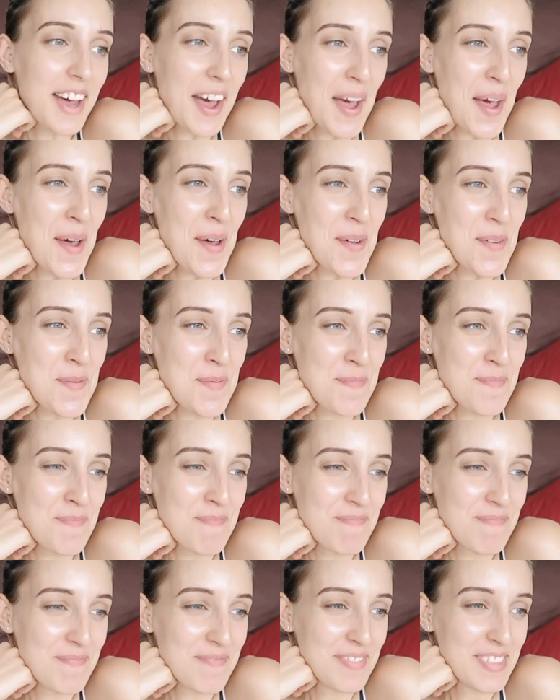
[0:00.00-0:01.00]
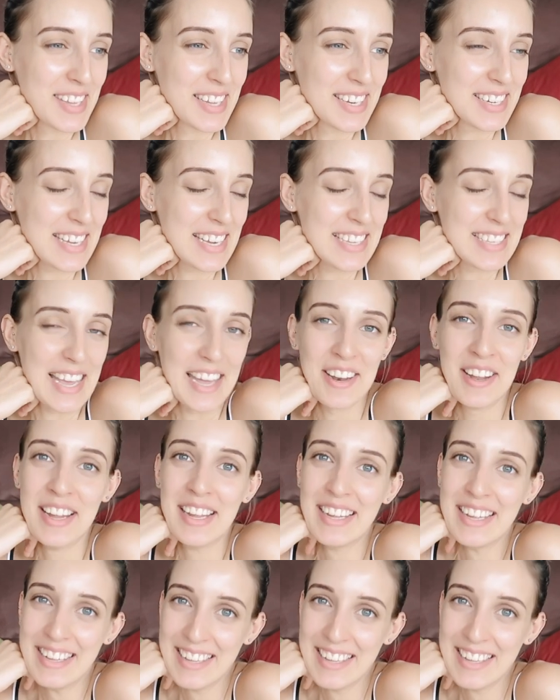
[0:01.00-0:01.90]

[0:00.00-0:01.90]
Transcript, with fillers: Um, geez, I,